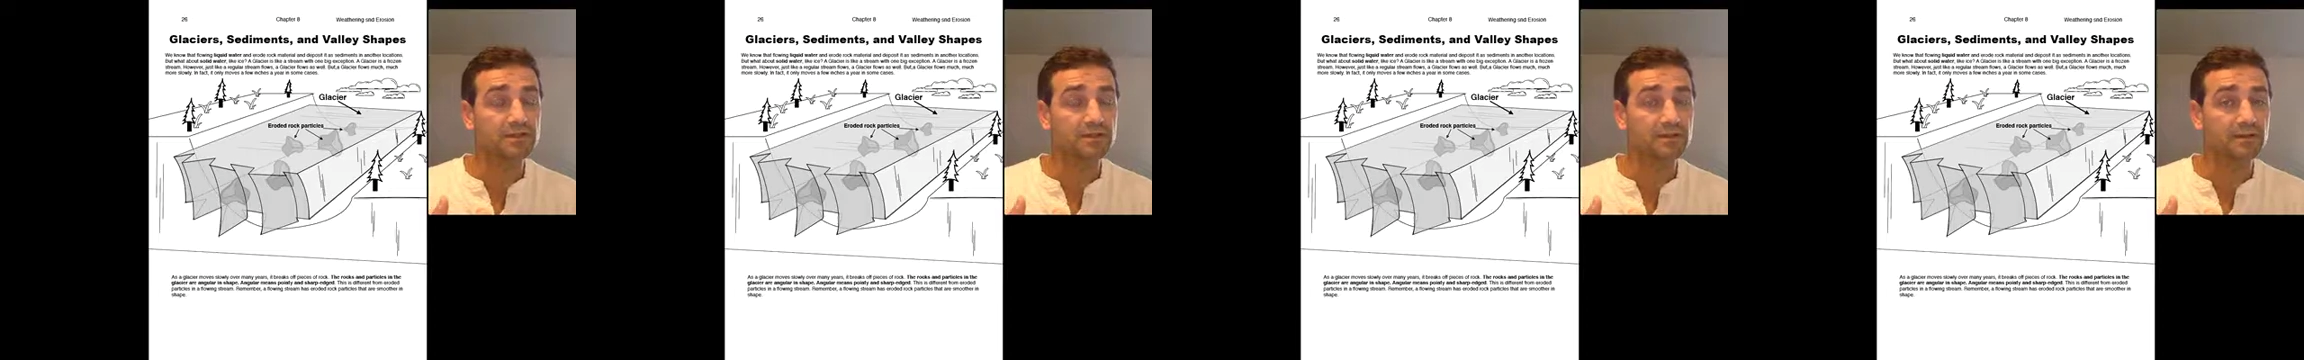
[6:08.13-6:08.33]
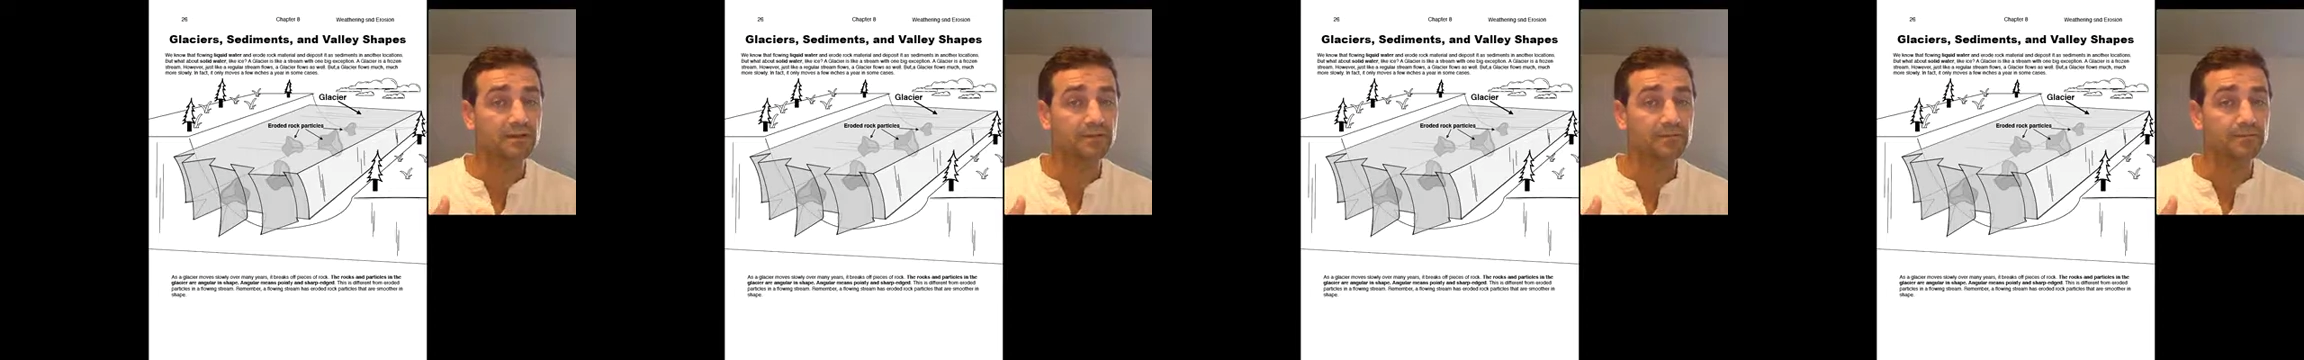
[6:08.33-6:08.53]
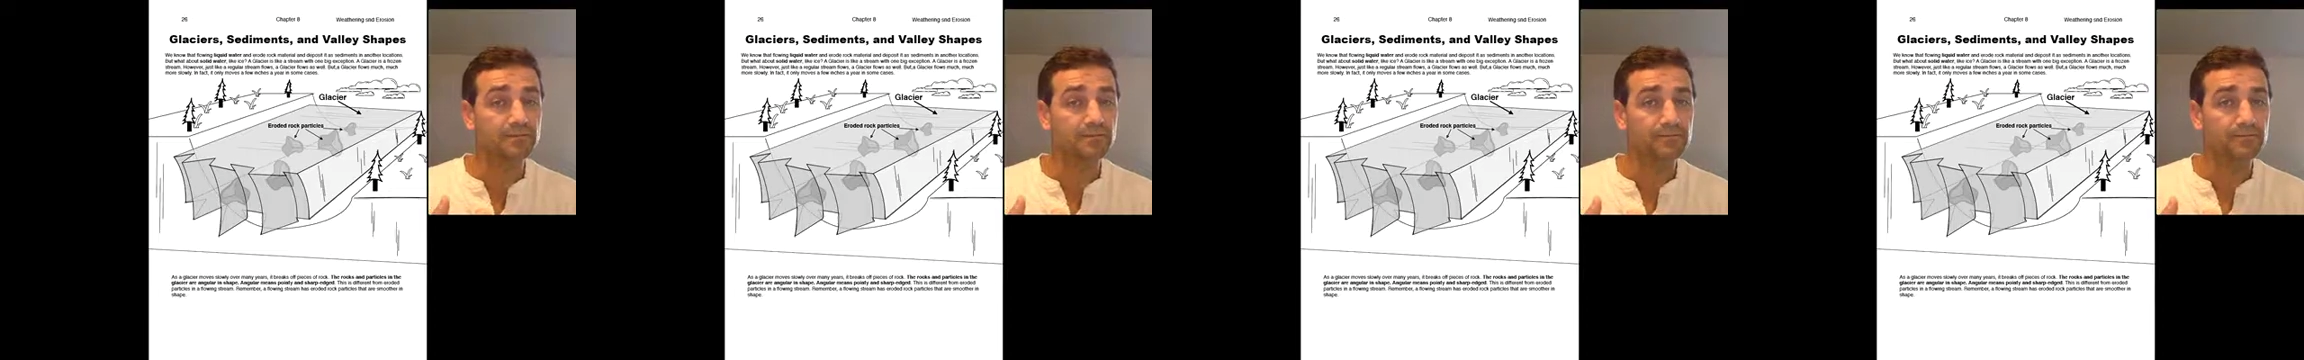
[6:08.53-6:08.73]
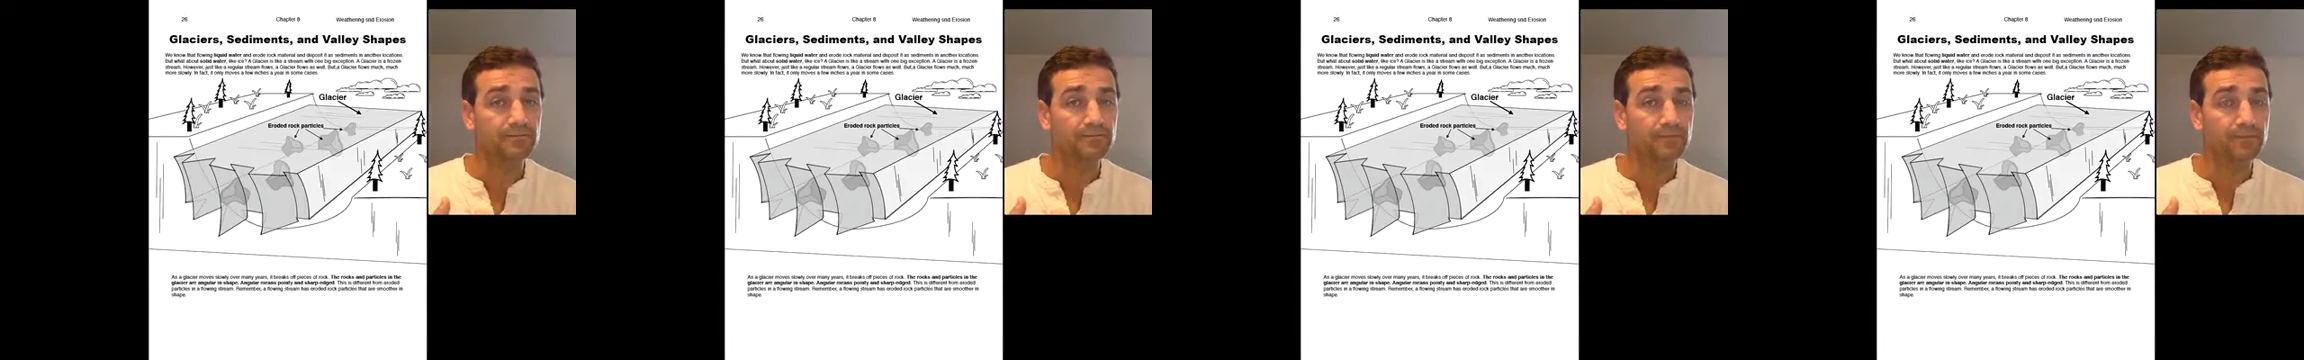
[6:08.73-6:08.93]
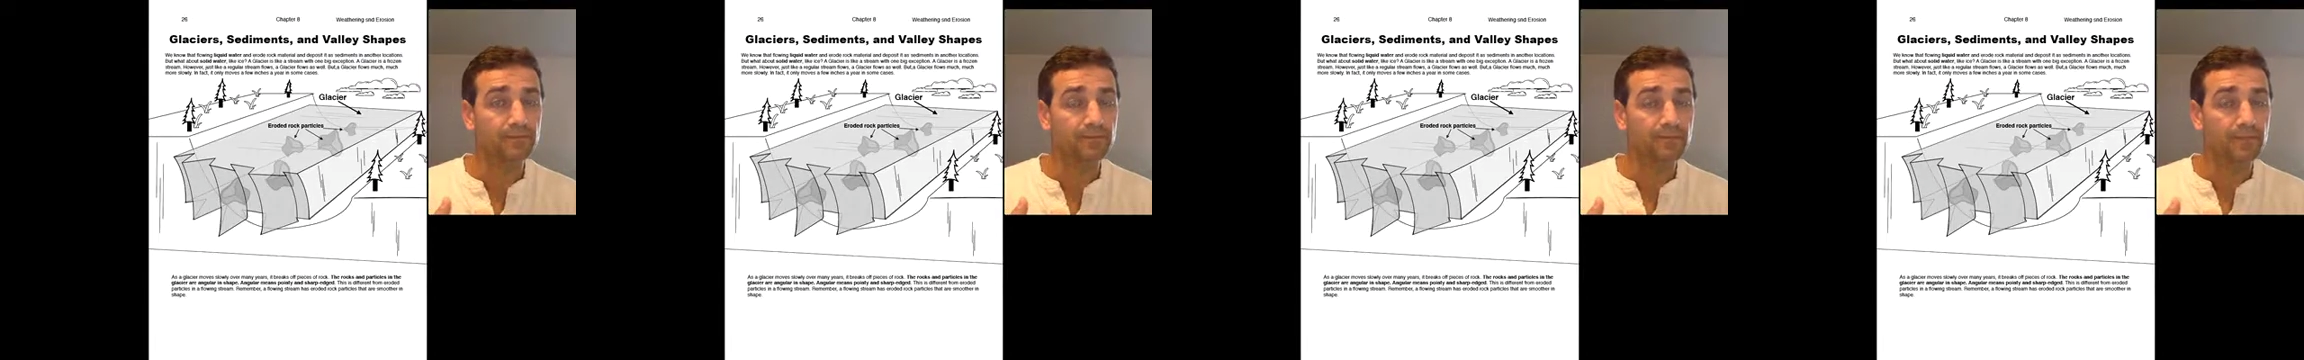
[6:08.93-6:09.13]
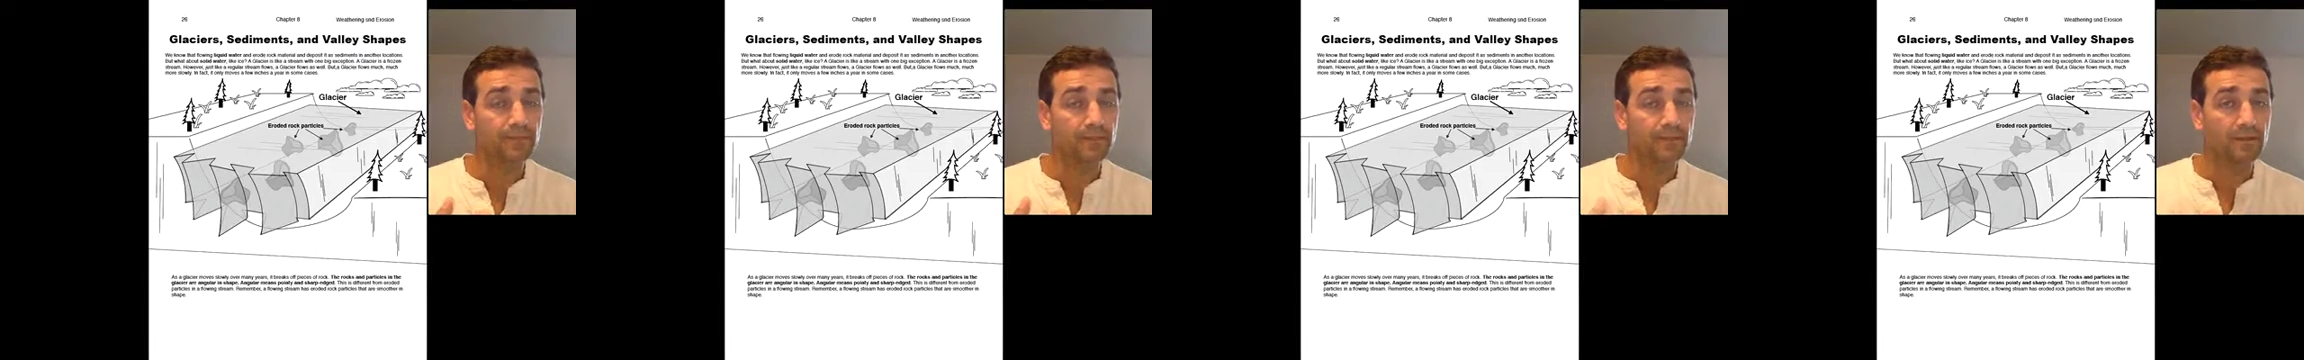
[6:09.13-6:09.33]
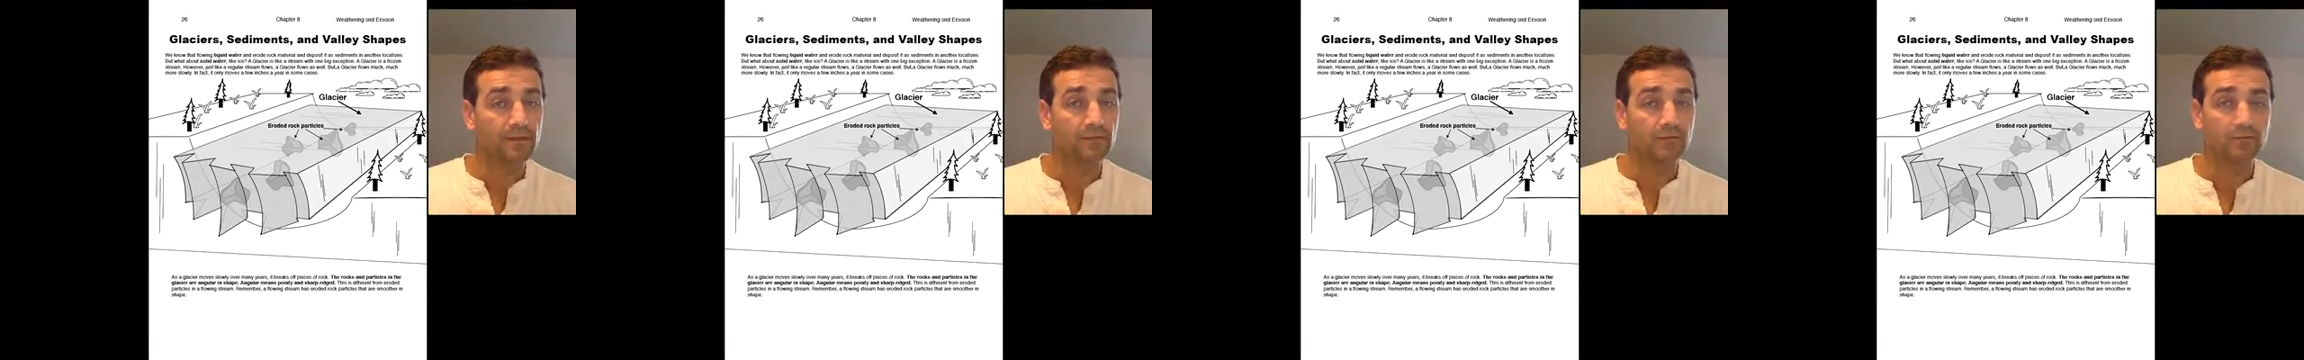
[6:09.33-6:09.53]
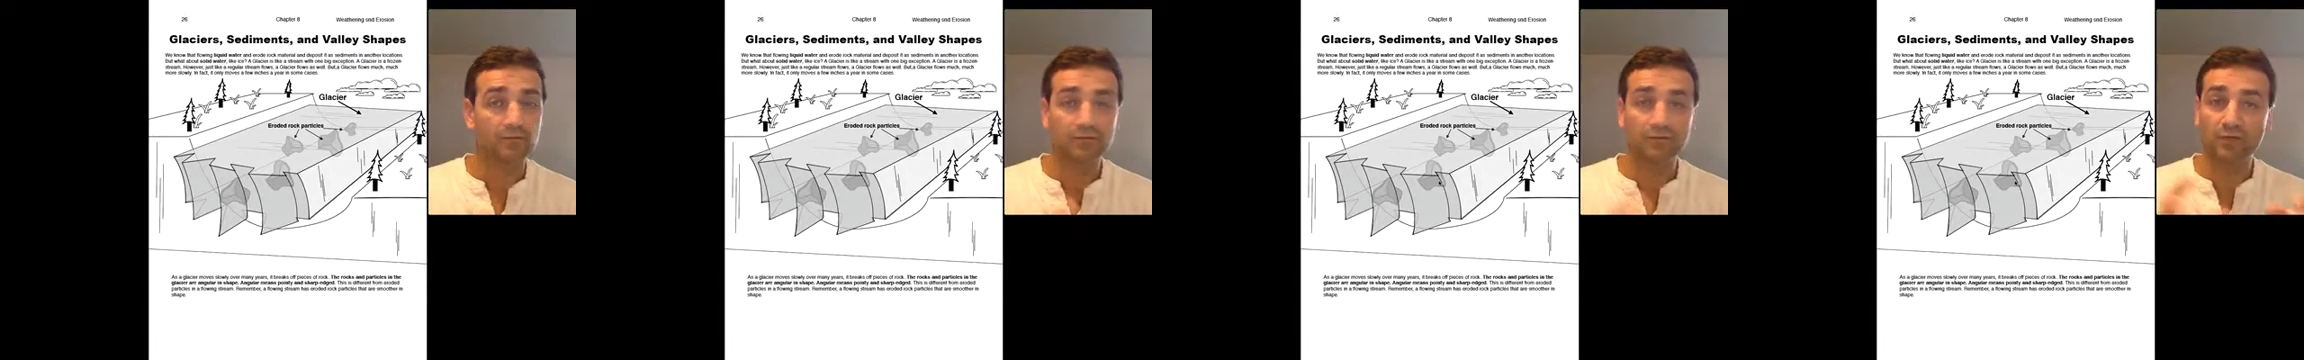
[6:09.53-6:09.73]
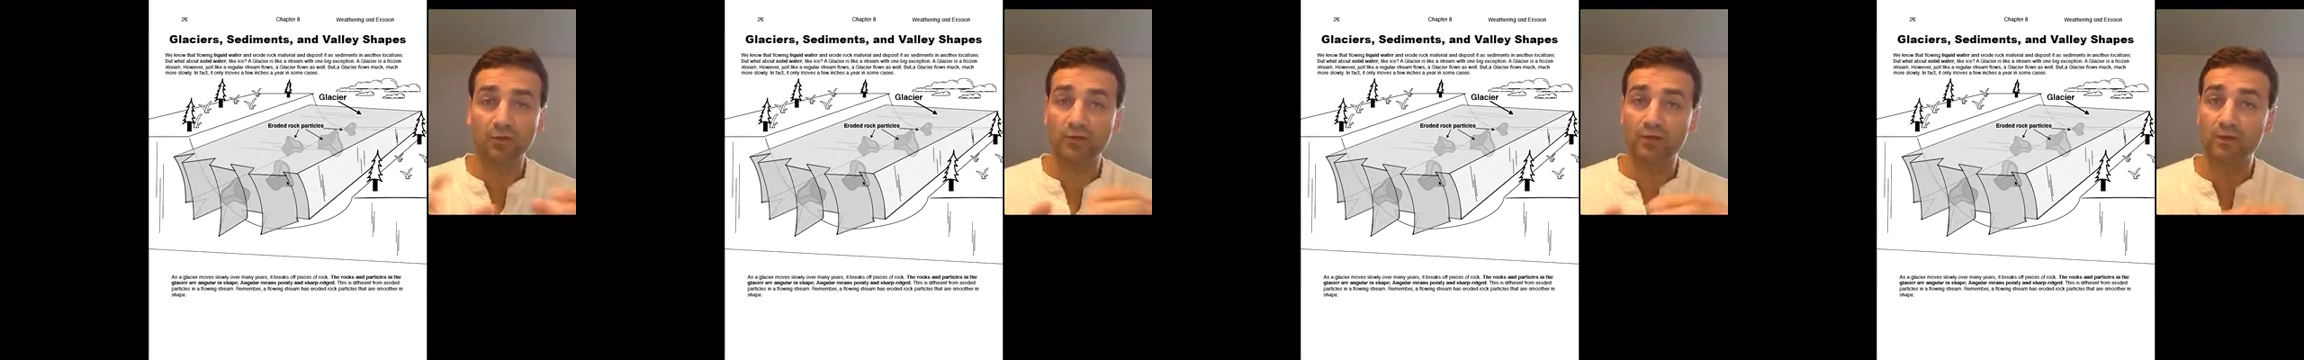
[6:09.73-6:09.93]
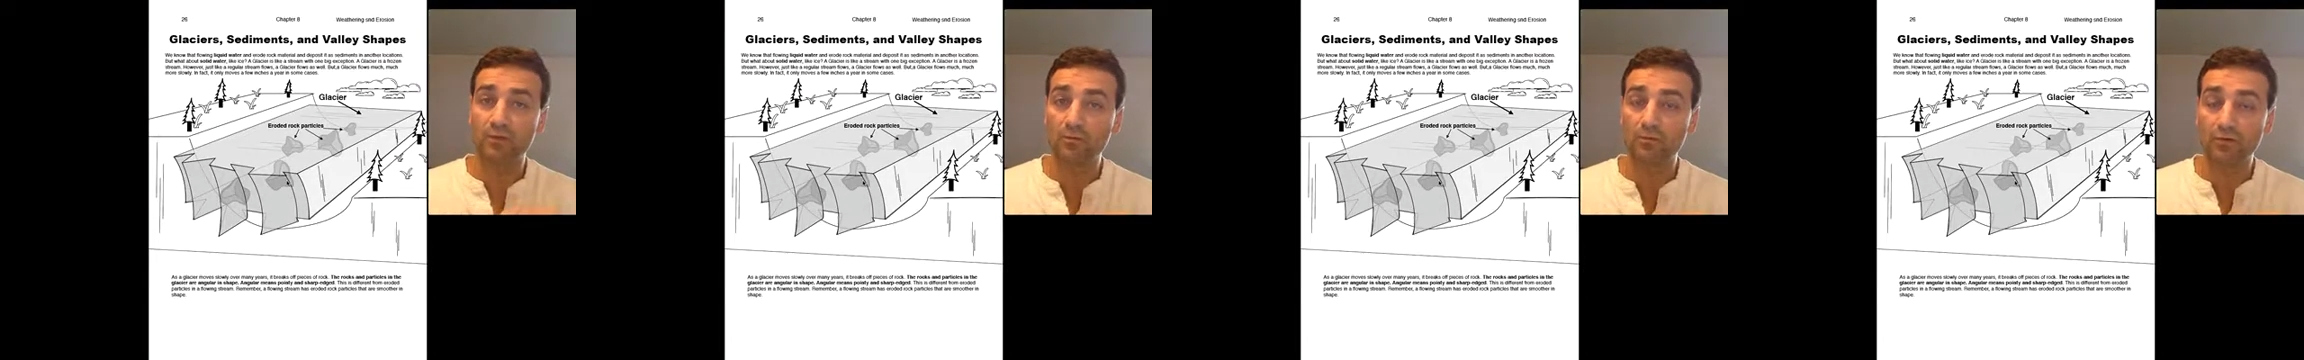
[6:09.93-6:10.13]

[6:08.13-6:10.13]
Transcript: there. Flowing